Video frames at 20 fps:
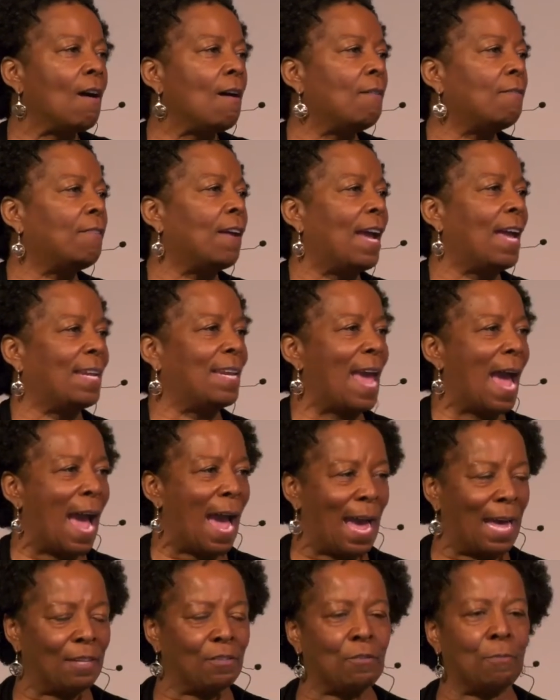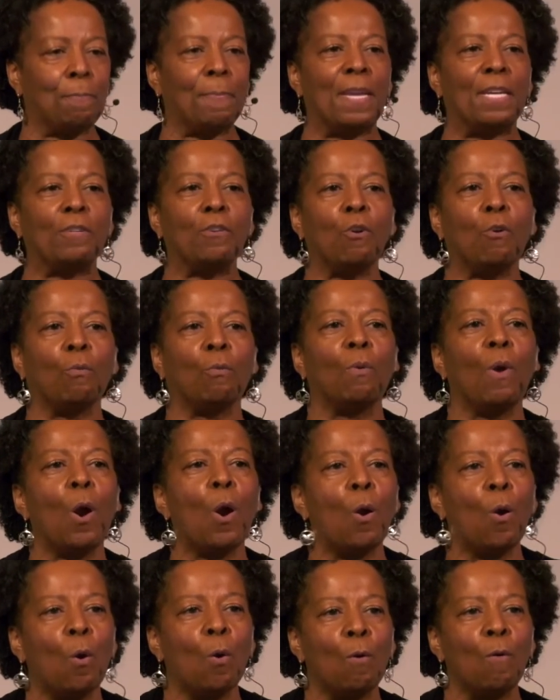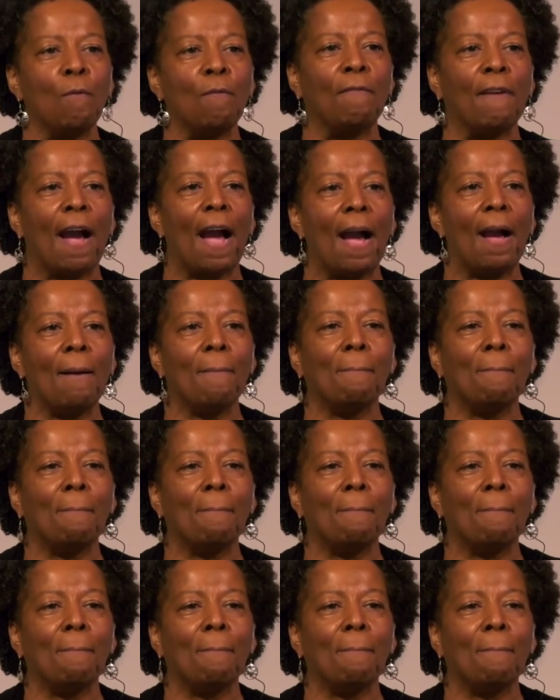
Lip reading: of an aspen grove,